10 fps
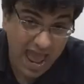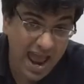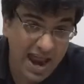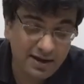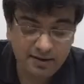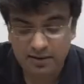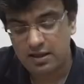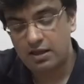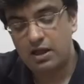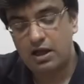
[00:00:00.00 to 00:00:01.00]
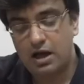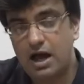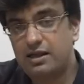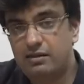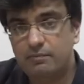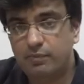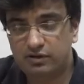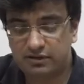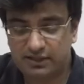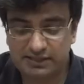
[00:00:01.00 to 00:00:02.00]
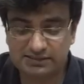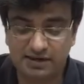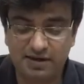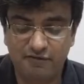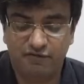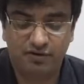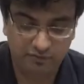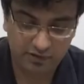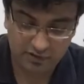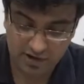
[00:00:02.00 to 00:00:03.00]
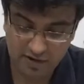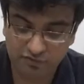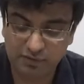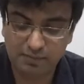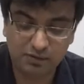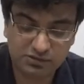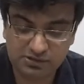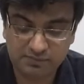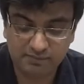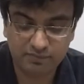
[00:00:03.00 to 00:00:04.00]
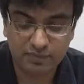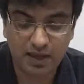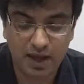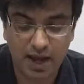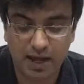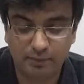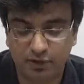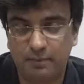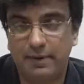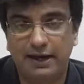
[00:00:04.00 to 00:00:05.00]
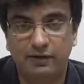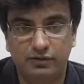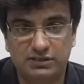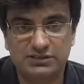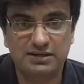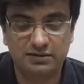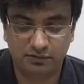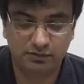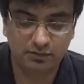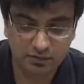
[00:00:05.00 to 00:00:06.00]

And another important thing is the lift, where you lift the mouse and put it back into the center.